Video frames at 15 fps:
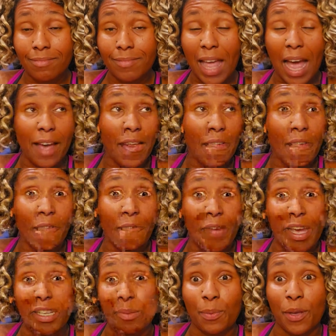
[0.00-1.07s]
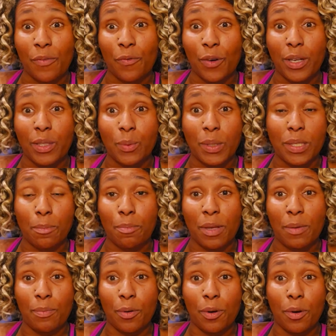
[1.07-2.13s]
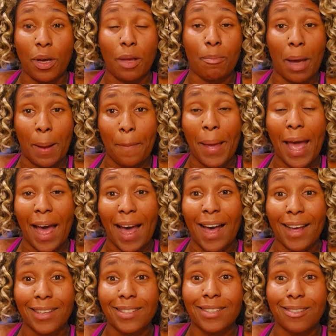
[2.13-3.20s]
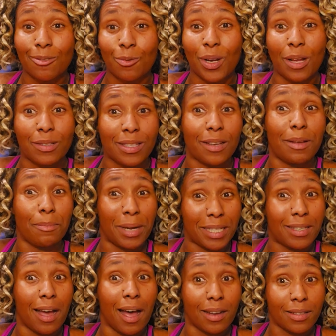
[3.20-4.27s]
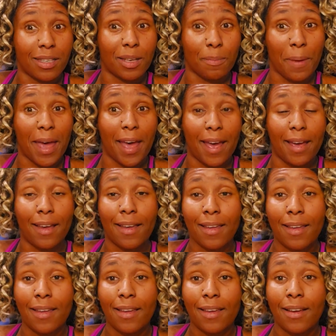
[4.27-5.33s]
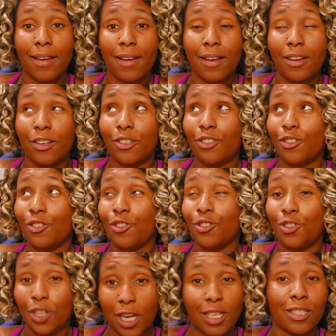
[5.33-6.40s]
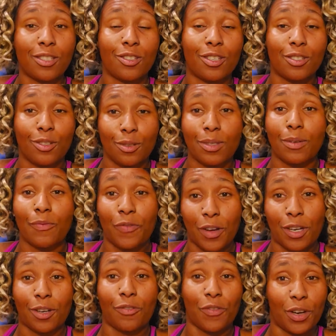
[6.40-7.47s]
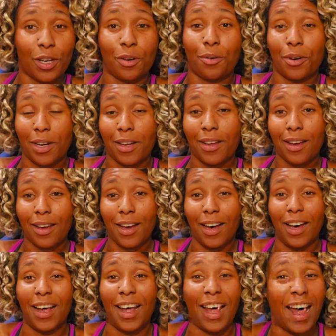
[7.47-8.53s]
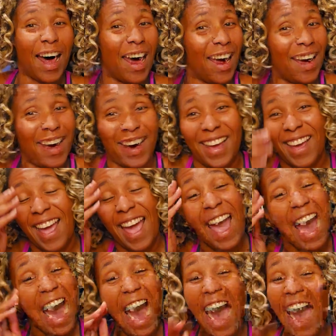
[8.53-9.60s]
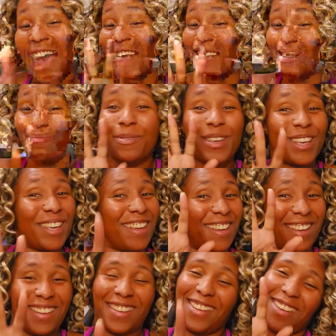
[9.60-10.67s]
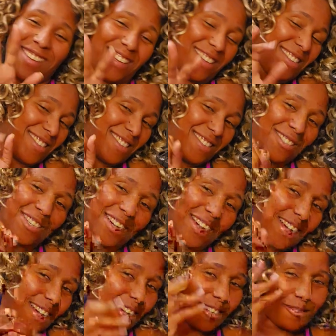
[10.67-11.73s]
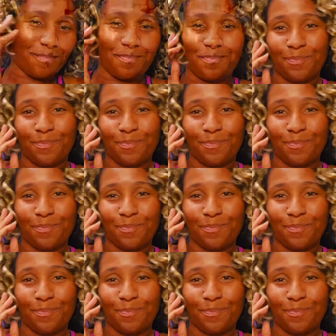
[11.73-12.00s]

I've even faked being friends with some people in my past when I was in my toxic bag just to do some fuck fuckery. I used to be child.